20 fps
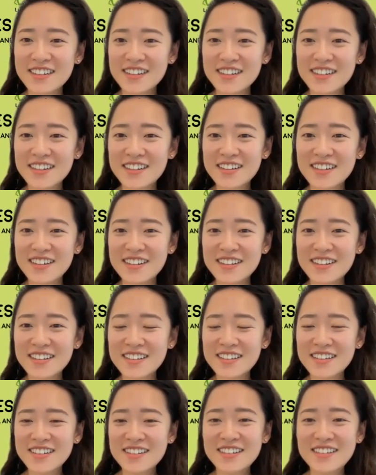
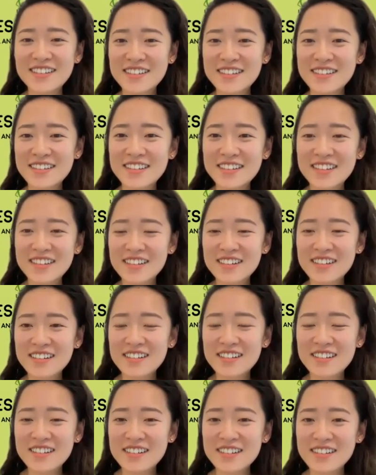
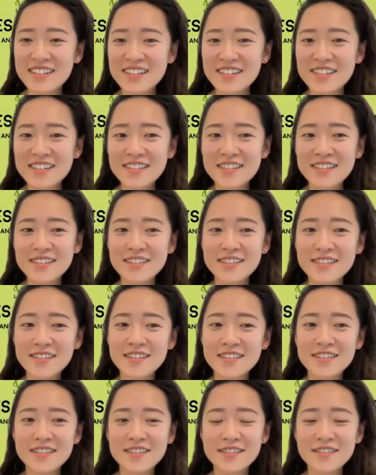
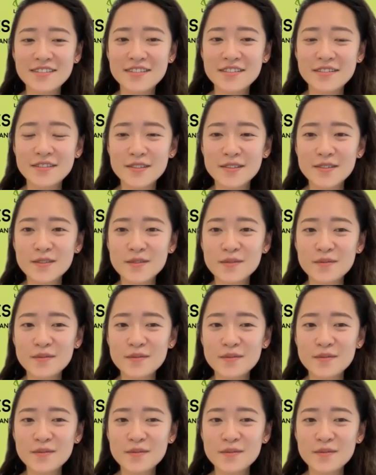No one is speaking in this clip.